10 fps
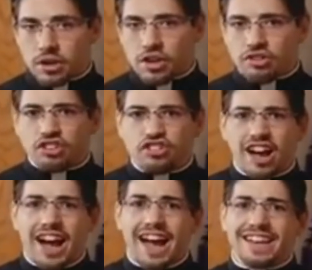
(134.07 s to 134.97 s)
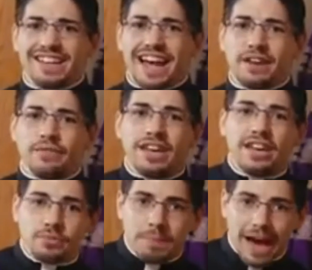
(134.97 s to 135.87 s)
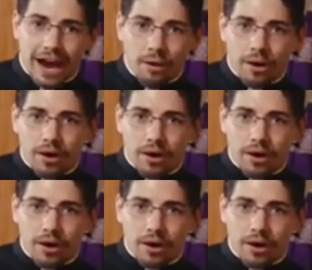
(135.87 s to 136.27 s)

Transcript: to shine the light of His power,